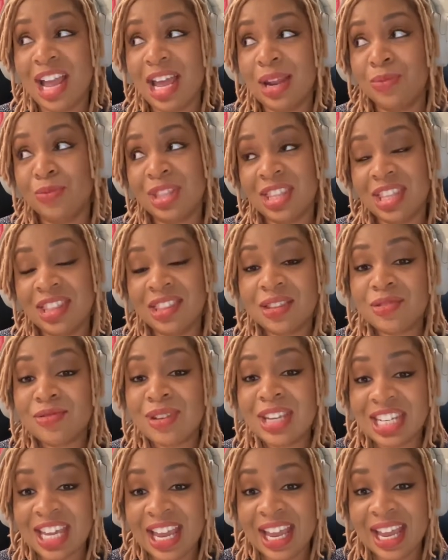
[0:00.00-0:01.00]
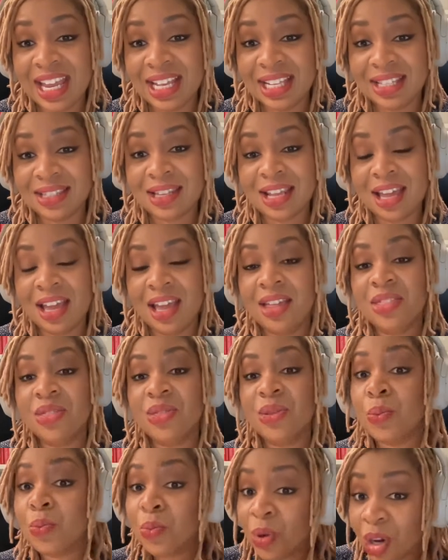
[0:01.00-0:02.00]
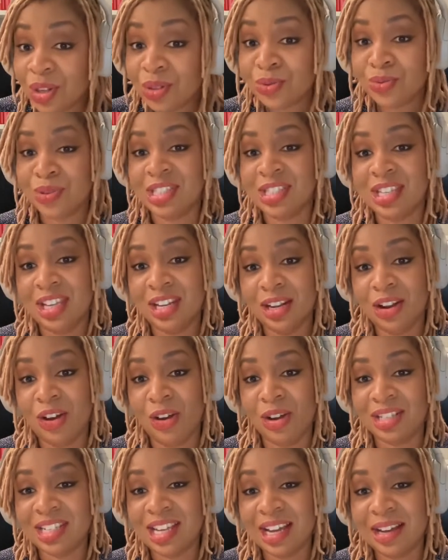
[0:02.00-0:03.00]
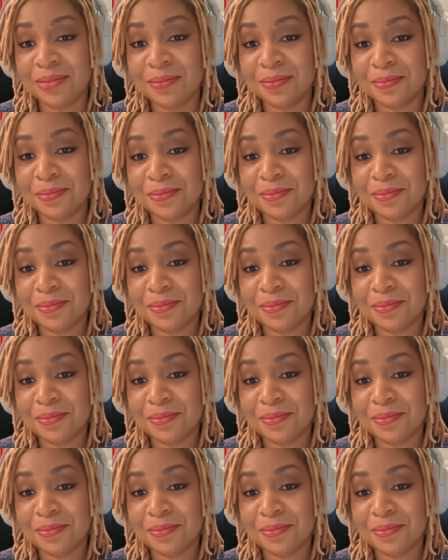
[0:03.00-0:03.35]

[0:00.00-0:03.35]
and within 3 days the world was in lockdown.